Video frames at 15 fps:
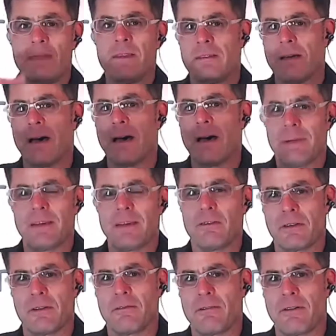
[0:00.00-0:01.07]
the
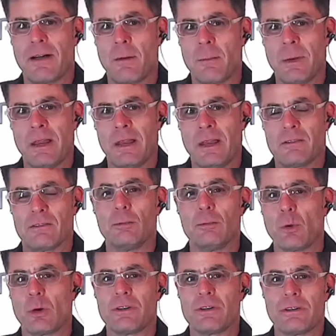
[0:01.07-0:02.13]
documentation environment, it's a little
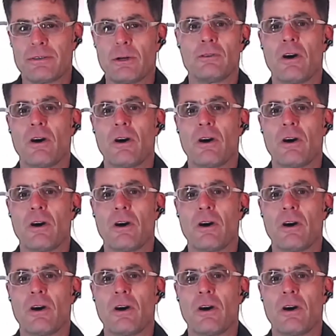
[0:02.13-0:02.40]
more difficult